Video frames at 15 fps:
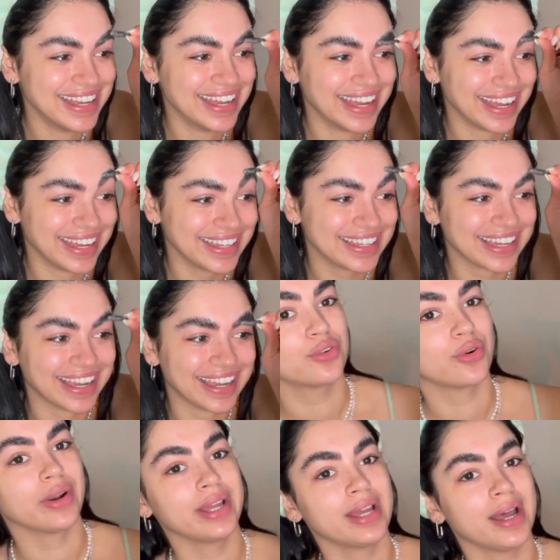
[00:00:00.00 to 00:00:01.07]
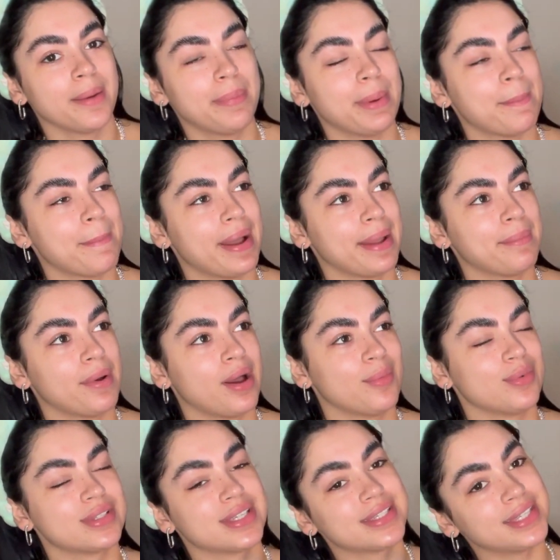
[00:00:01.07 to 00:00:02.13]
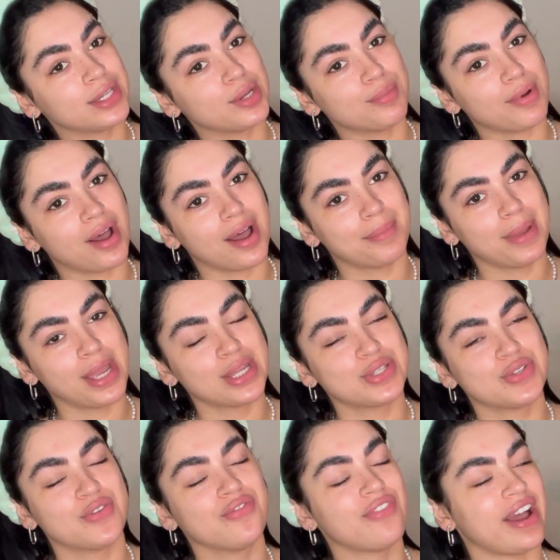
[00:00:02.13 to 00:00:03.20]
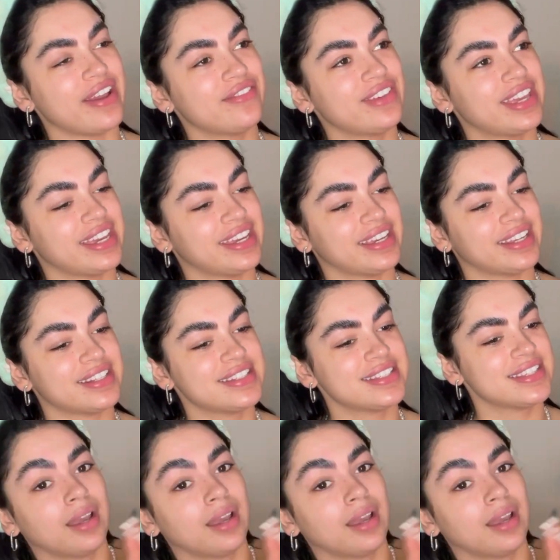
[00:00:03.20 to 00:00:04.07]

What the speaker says: Again. Growing up, my mom was a single mom to 5 kids.